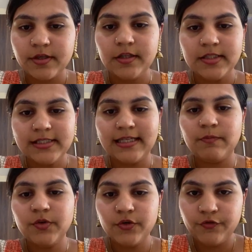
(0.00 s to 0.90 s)
the
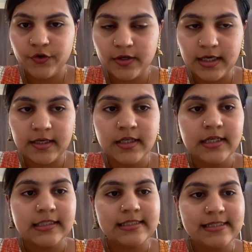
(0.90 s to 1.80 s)
same uvula,
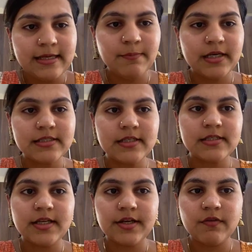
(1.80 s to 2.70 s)
the same muscles
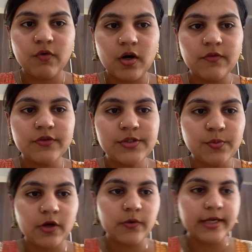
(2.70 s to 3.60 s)
are involved for
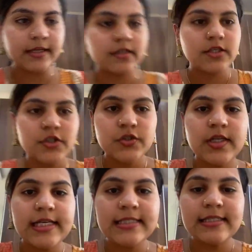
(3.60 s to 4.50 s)
swallowing. So
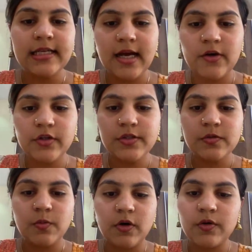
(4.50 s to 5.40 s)
let's see how the swallow